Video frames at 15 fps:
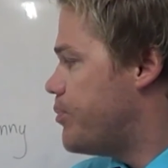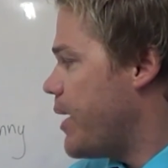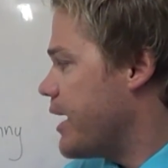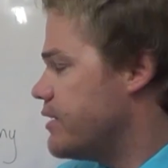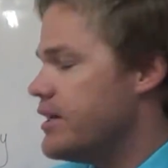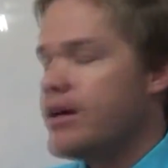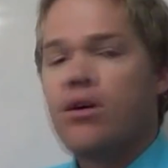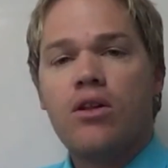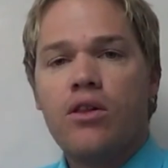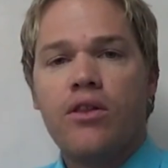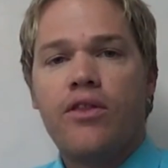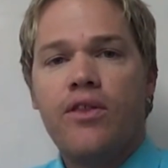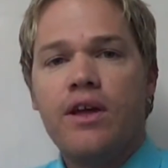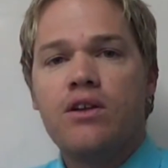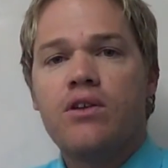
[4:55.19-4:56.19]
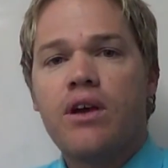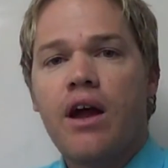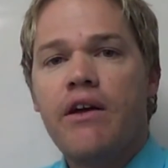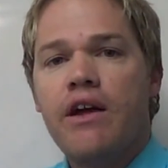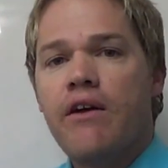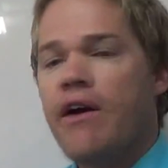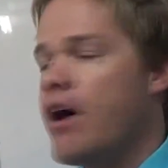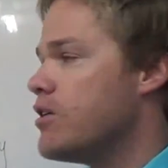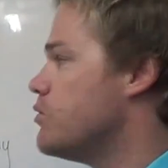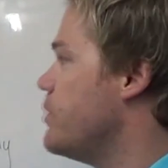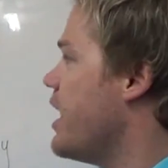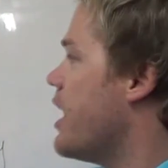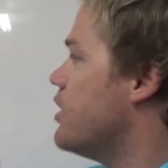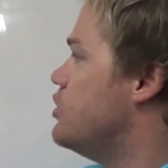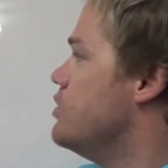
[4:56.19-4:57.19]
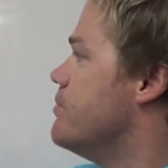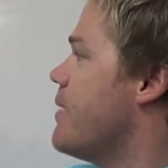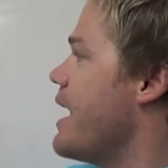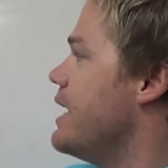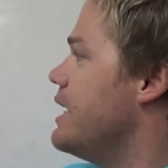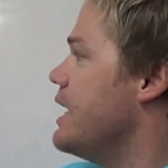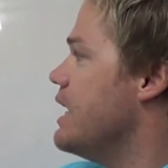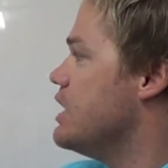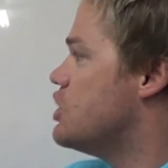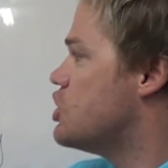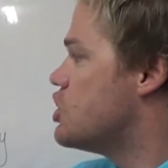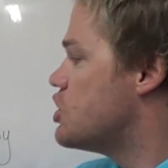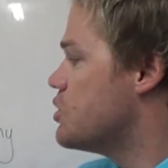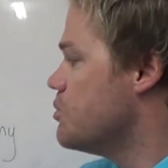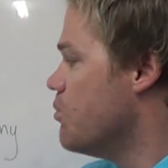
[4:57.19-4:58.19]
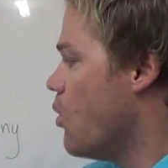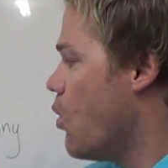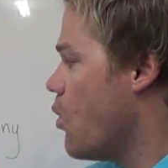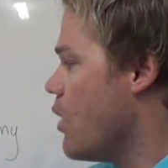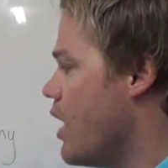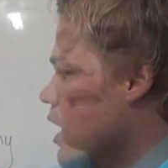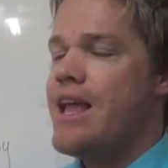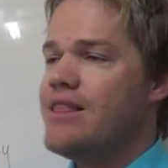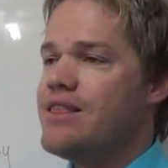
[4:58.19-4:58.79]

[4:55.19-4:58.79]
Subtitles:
practical thing to carry around, we had to make it smaller.